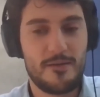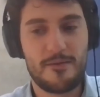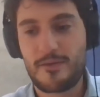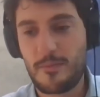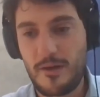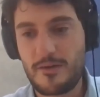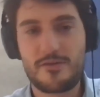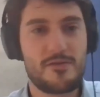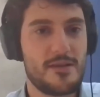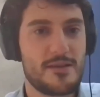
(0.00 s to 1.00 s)

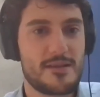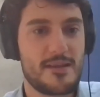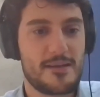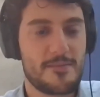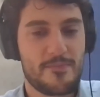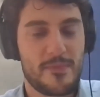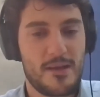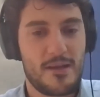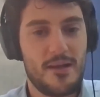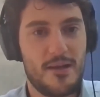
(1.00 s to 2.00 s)
countries that
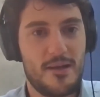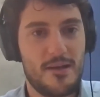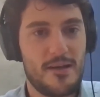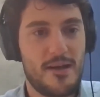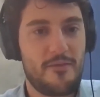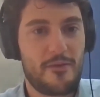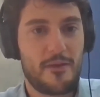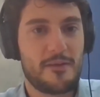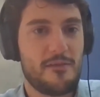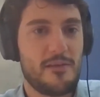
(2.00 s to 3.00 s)
have a
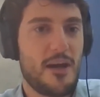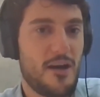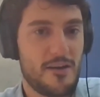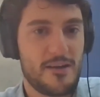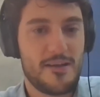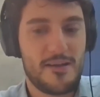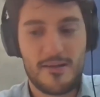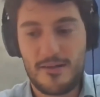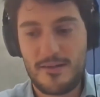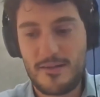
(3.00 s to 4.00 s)
relatively high
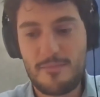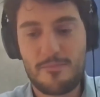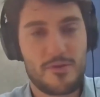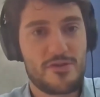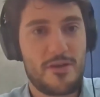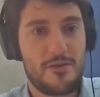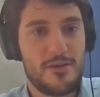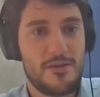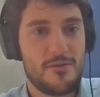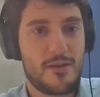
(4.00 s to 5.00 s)
import share in
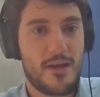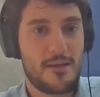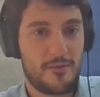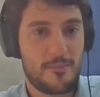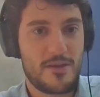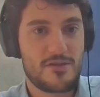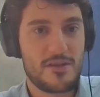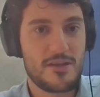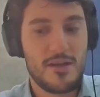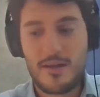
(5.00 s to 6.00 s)
the UK,
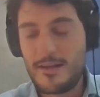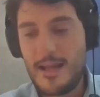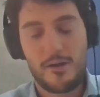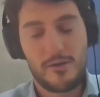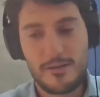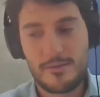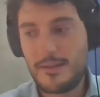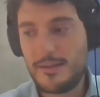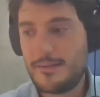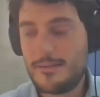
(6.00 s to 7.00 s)
especially. Now,
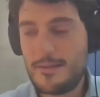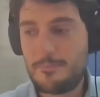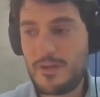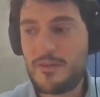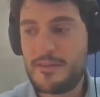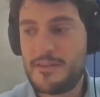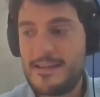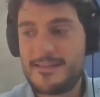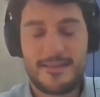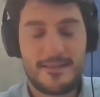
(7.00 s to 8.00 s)
in a previous
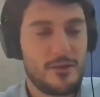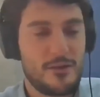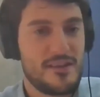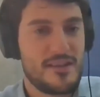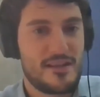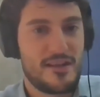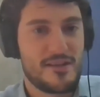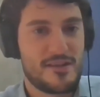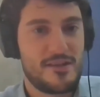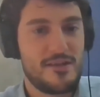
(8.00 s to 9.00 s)
analysis I did on this
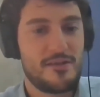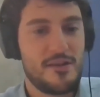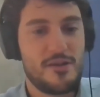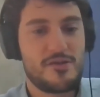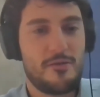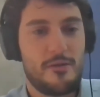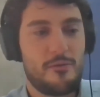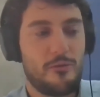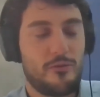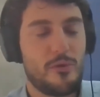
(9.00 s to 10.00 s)
last year, the issue
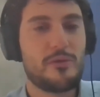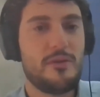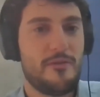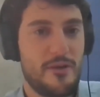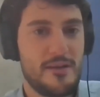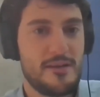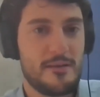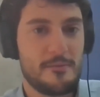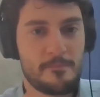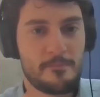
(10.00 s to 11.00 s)
arose mostly for
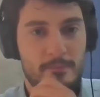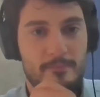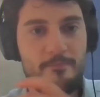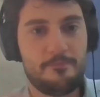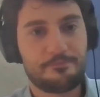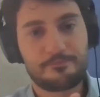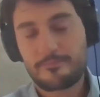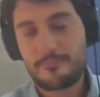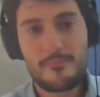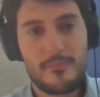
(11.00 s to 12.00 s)
India,
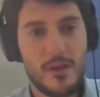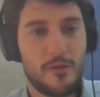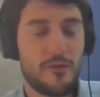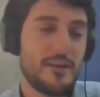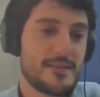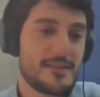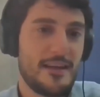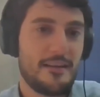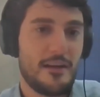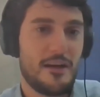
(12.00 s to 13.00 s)
because India is
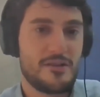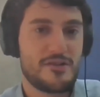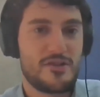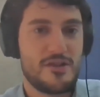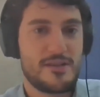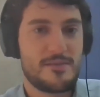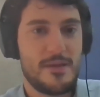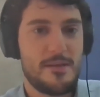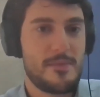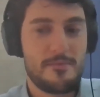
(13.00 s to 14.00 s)
clearly the largest
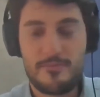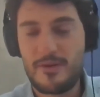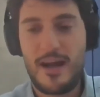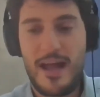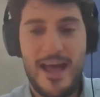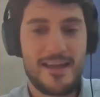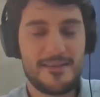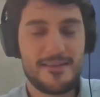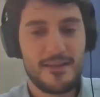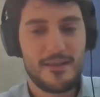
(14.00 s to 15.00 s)
GSP member, and
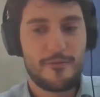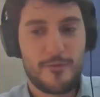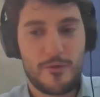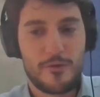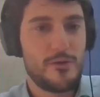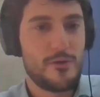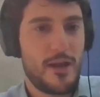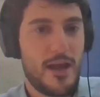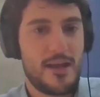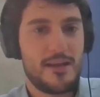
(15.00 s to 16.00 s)
for the UK,
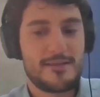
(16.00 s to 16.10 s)
it's